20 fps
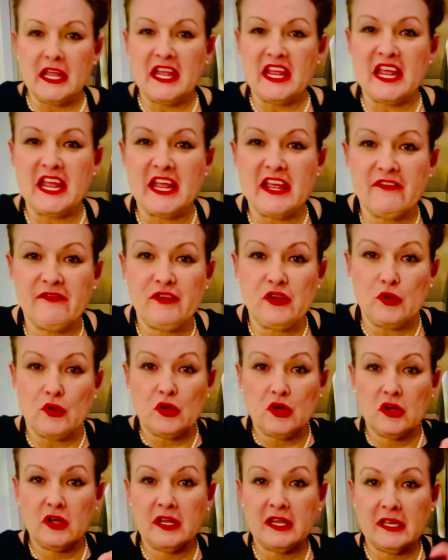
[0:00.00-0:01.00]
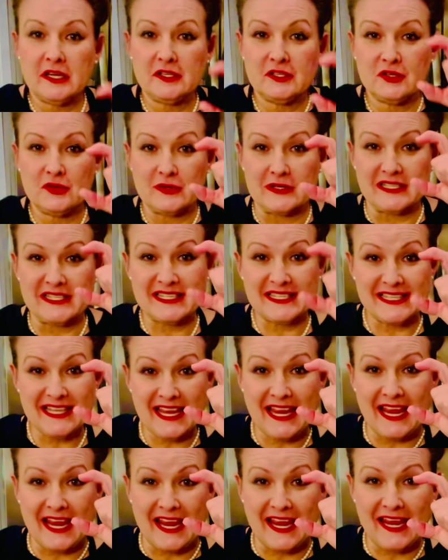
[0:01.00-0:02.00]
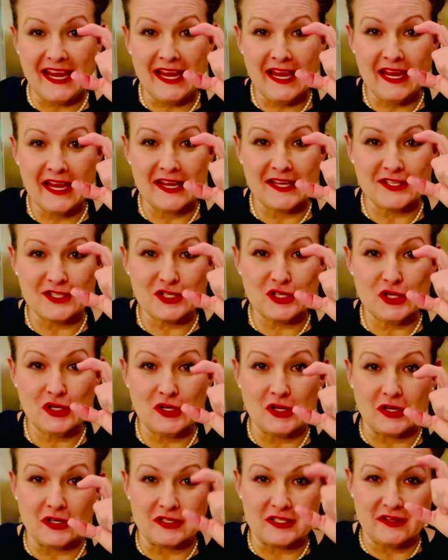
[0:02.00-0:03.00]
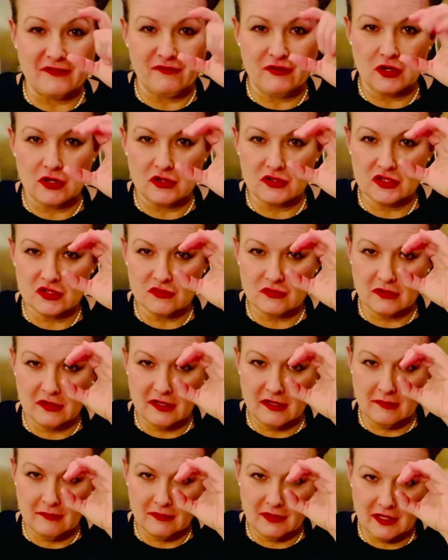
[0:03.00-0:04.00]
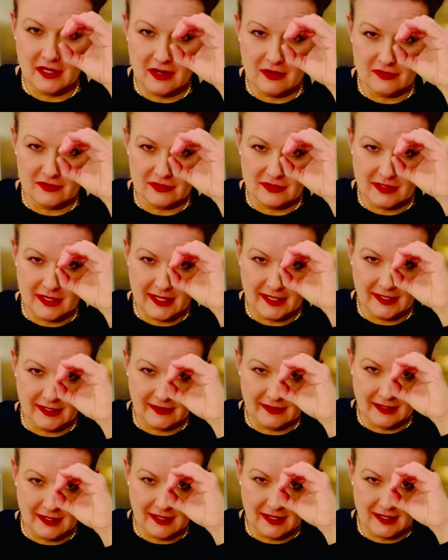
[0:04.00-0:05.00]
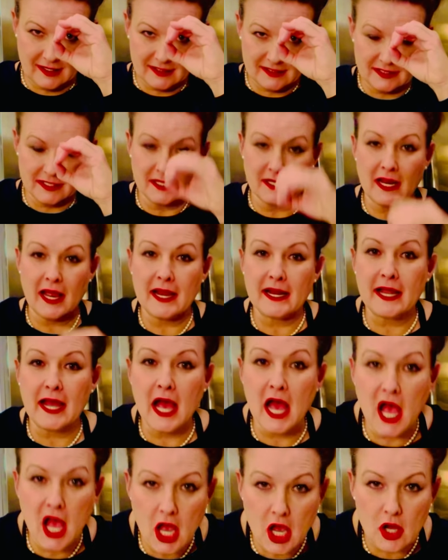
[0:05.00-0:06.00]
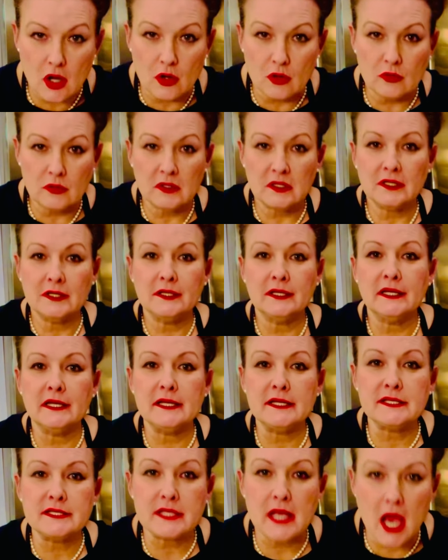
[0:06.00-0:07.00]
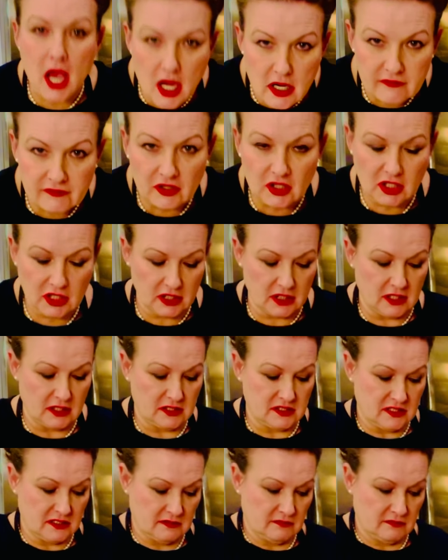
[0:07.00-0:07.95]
If you cook it to a C, it's cooked. If your shrimp goes like this, like a O, it's overcooked.